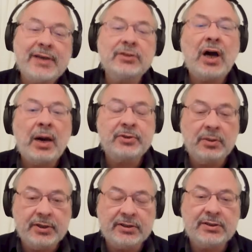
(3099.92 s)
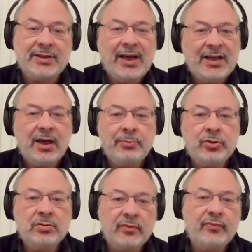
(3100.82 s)
techno-optimists, and I'm
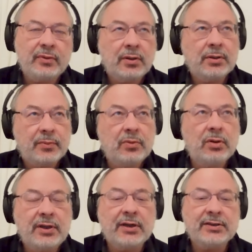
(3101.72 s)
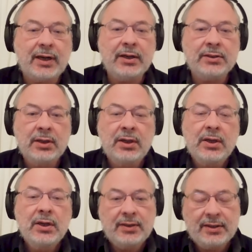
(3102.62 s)
sort of on their side,
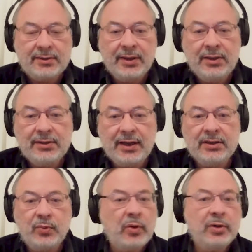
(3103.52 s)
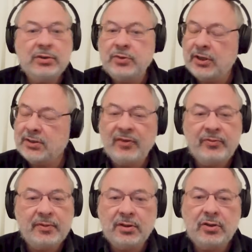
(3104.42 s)
they think that we will just have
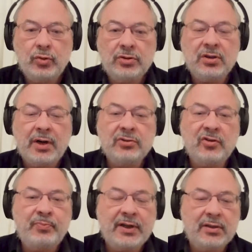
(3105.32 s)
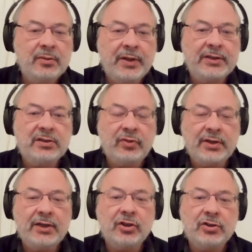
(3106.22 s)
huge amounts of
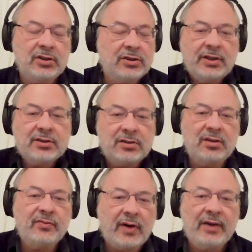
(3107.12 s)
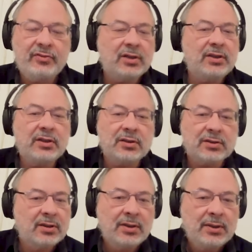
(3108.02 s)
plentiful energy just in the 5-10
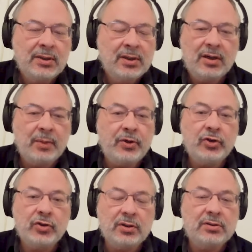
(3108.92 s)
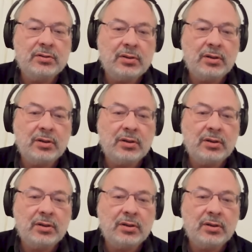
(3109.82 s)
years period.